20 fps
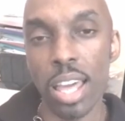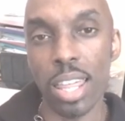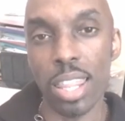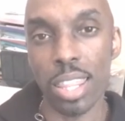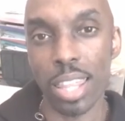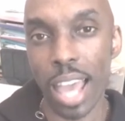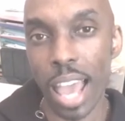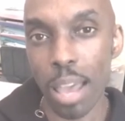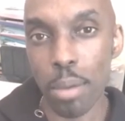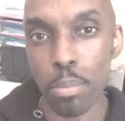
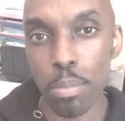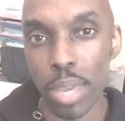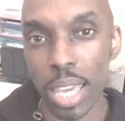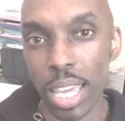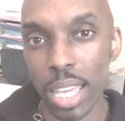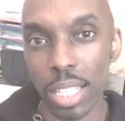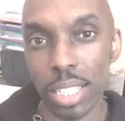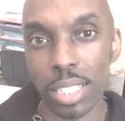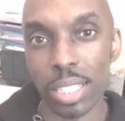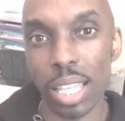that
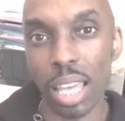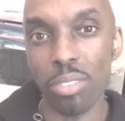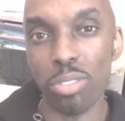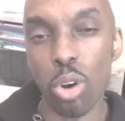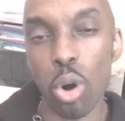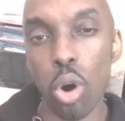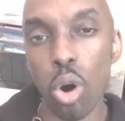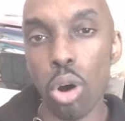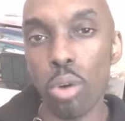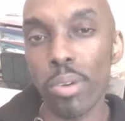means they've
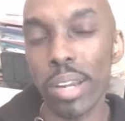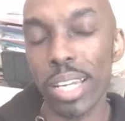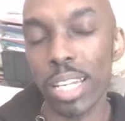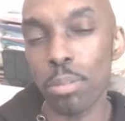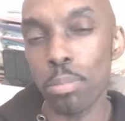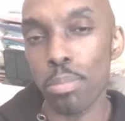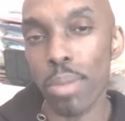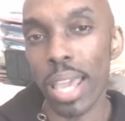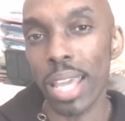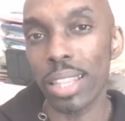
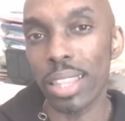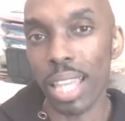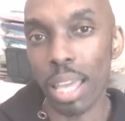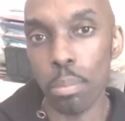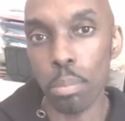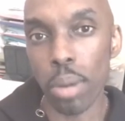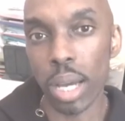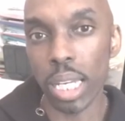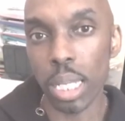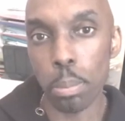already made their
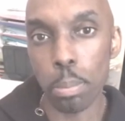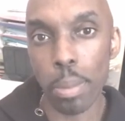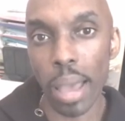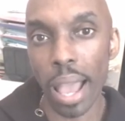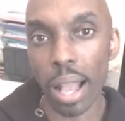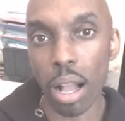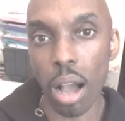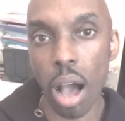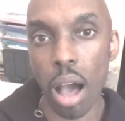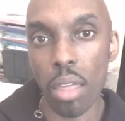money
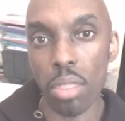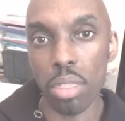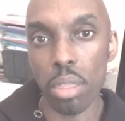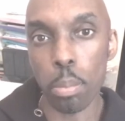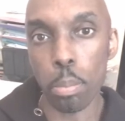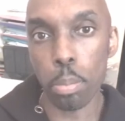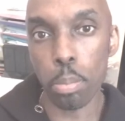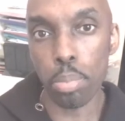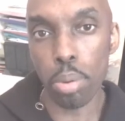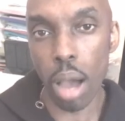back on
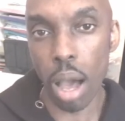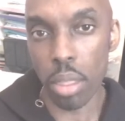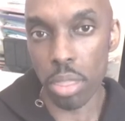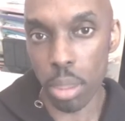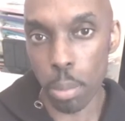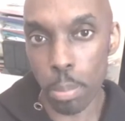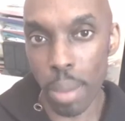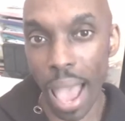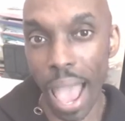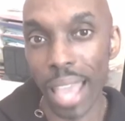the
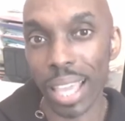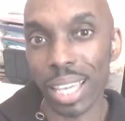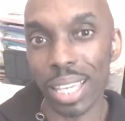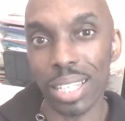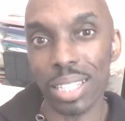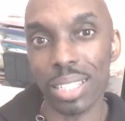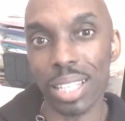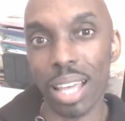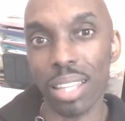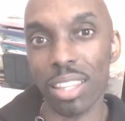
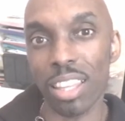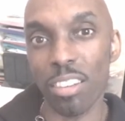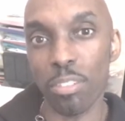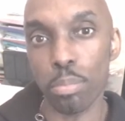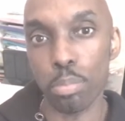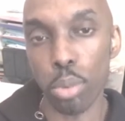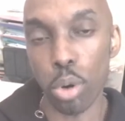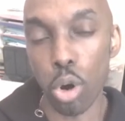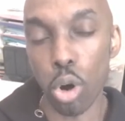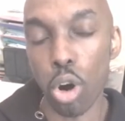package that they've
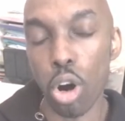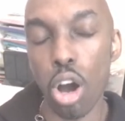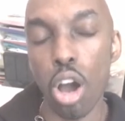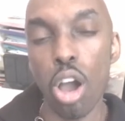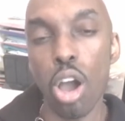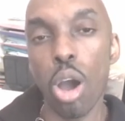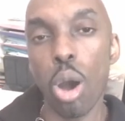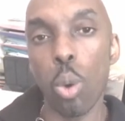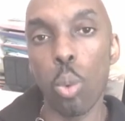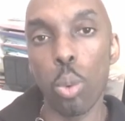bought
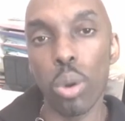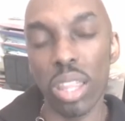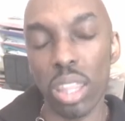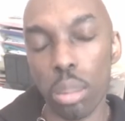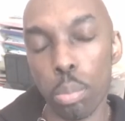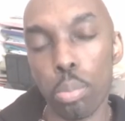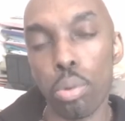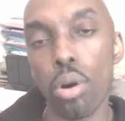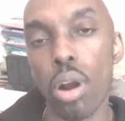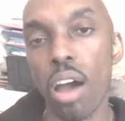
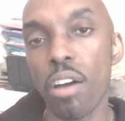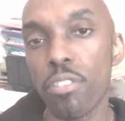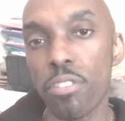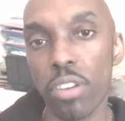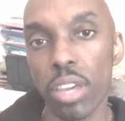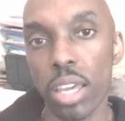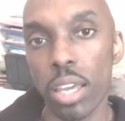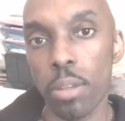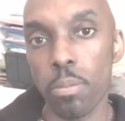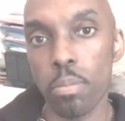with
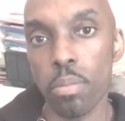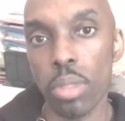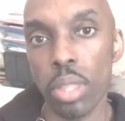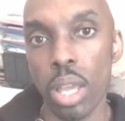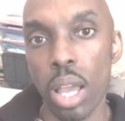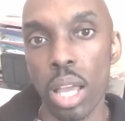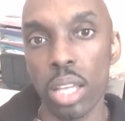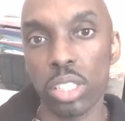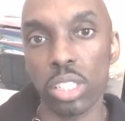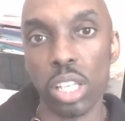profit.
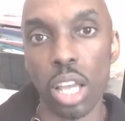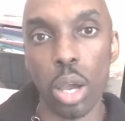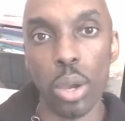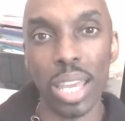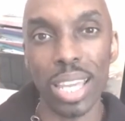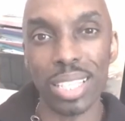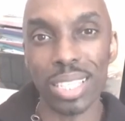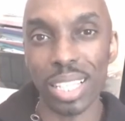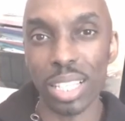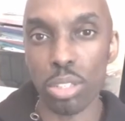So
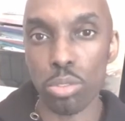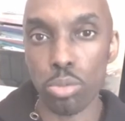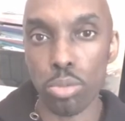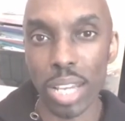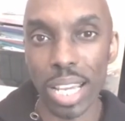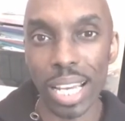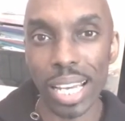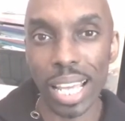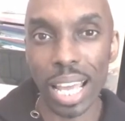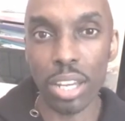it is
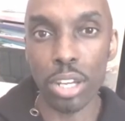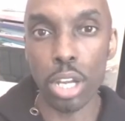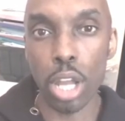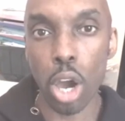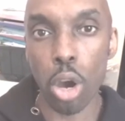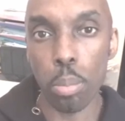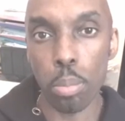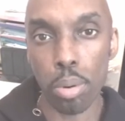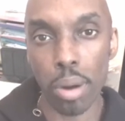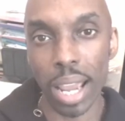really a
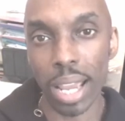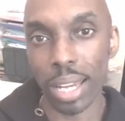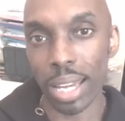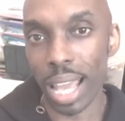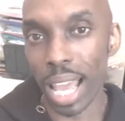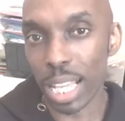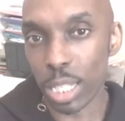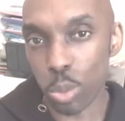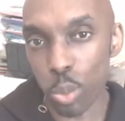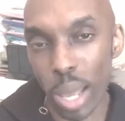
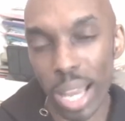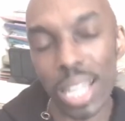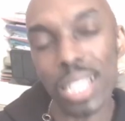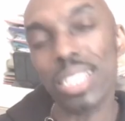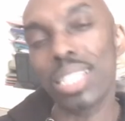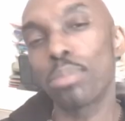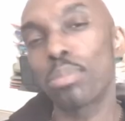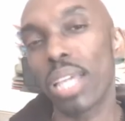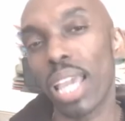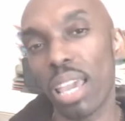no-brainer, as well
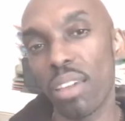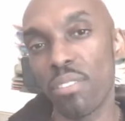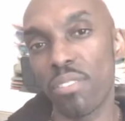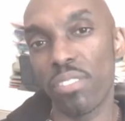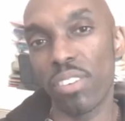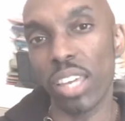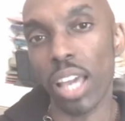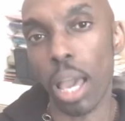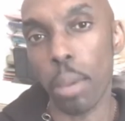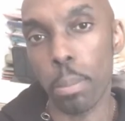as them getting
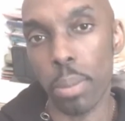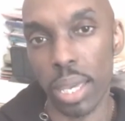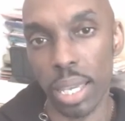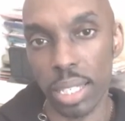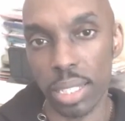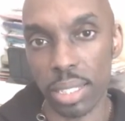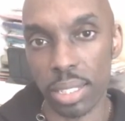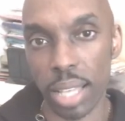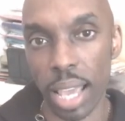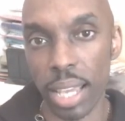
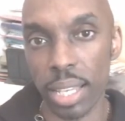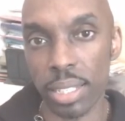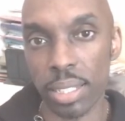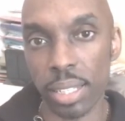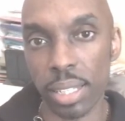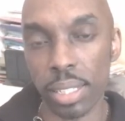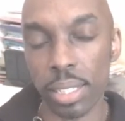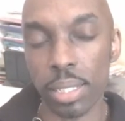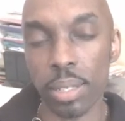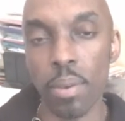VIP
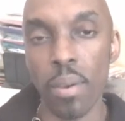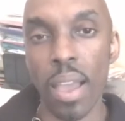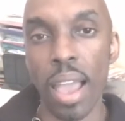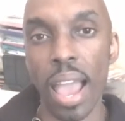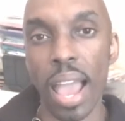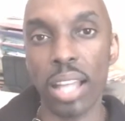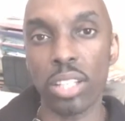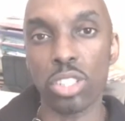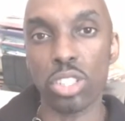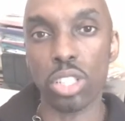status.
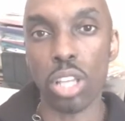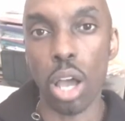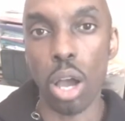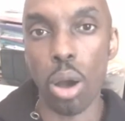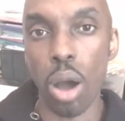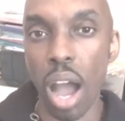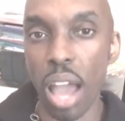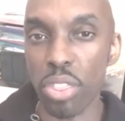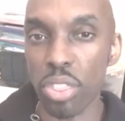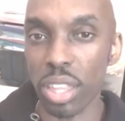And
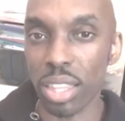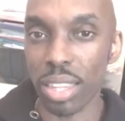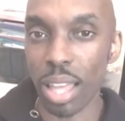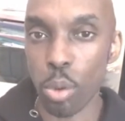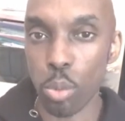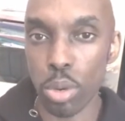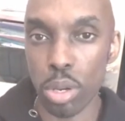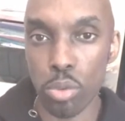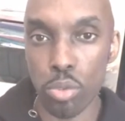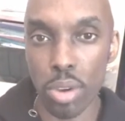so I think
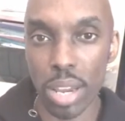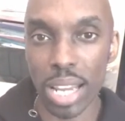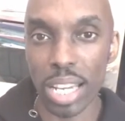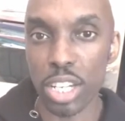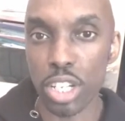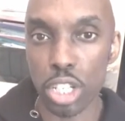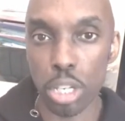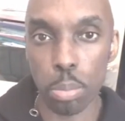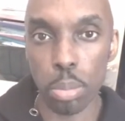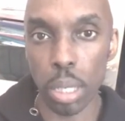that we
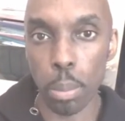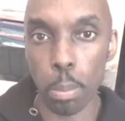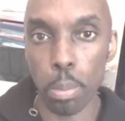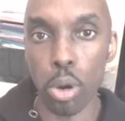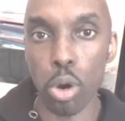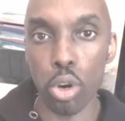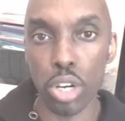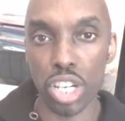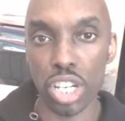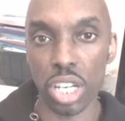really should be
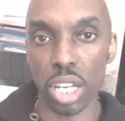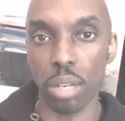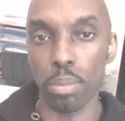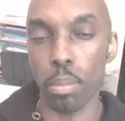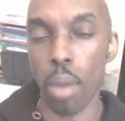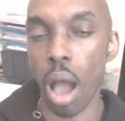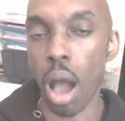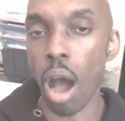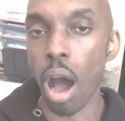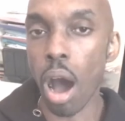
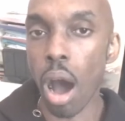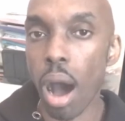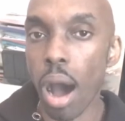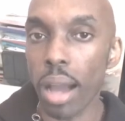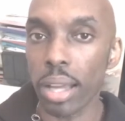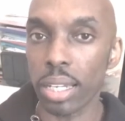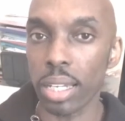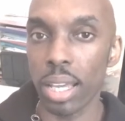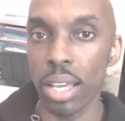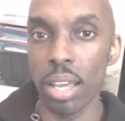pushing
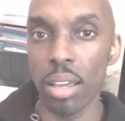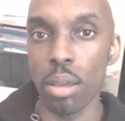hard